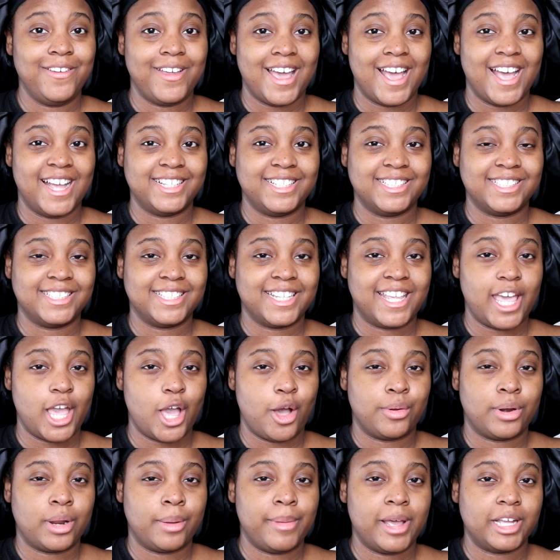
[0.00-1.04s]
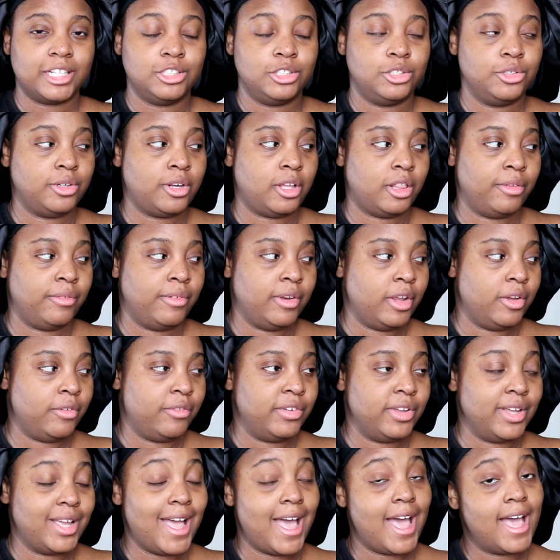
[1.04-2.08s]
guys, this is Carol and I'm back to do another video
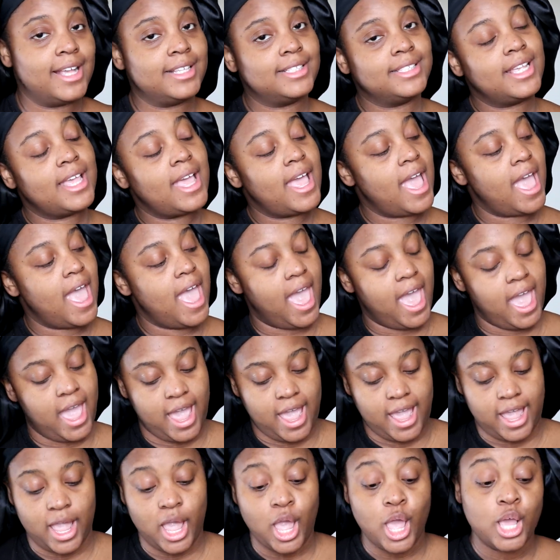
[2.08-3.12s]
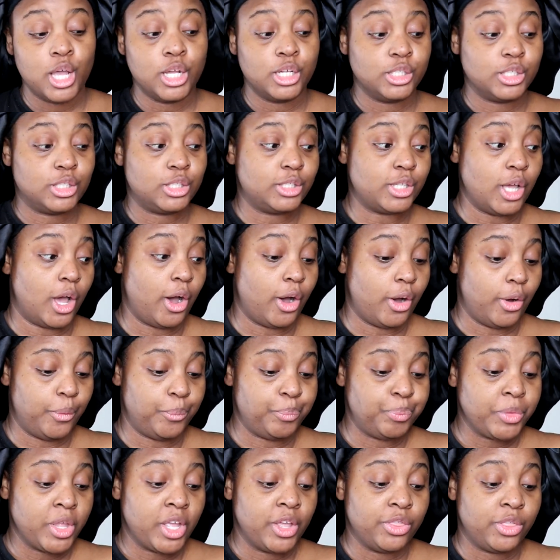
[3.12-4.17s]
for you guys. Hey, so
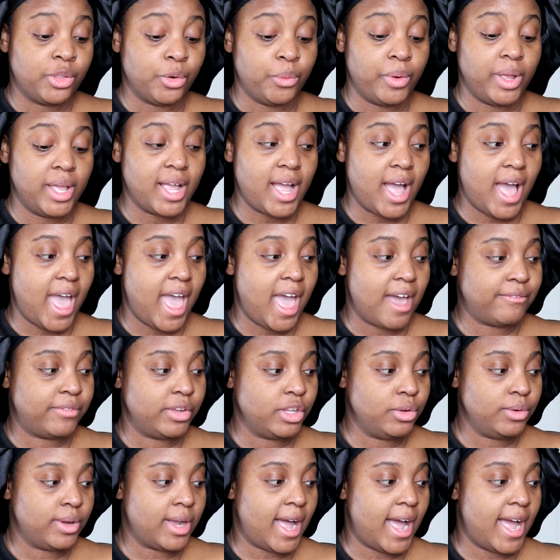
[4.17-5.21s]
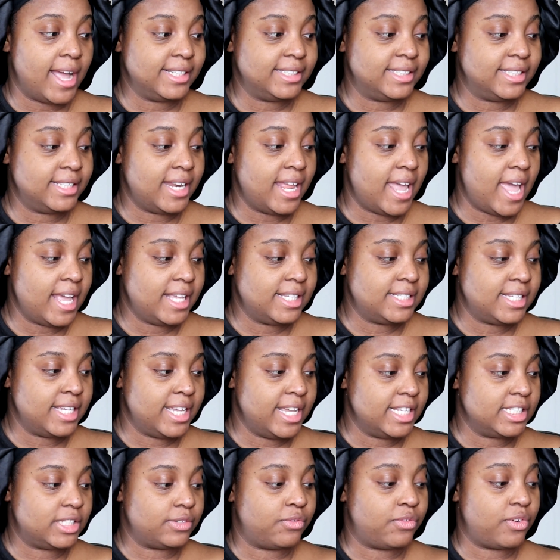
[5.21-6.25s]
the wig I have for you guys next
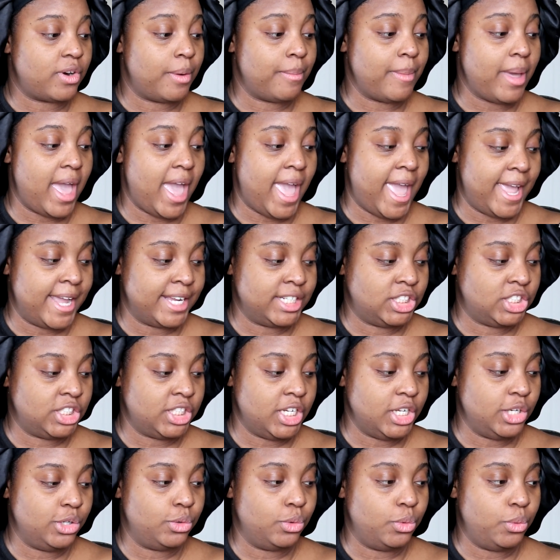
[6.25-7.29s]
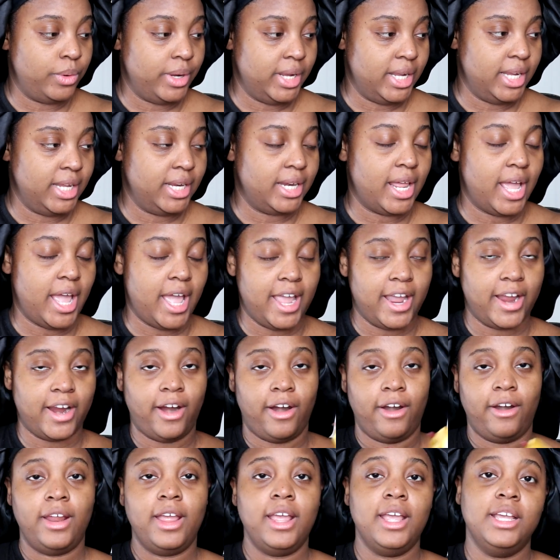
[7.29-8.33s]
is from Angie Queen
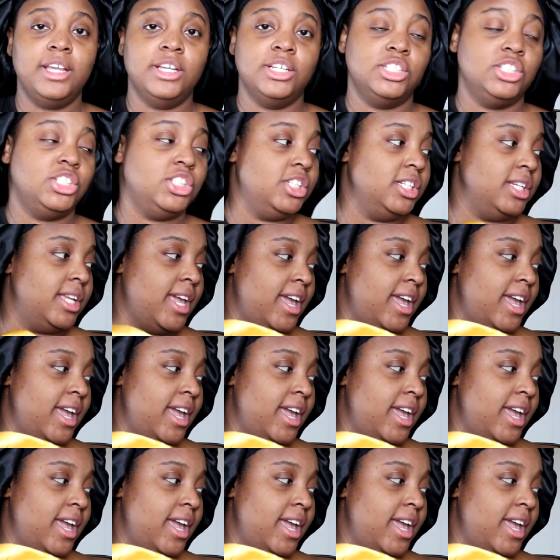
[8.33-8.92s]
Hair. She